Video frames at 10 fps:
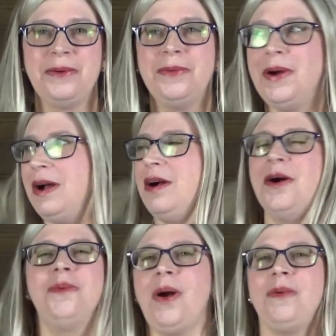
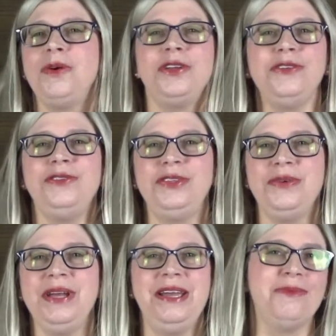What were you
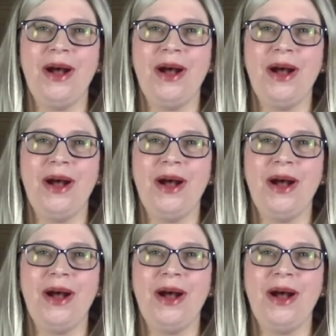doing?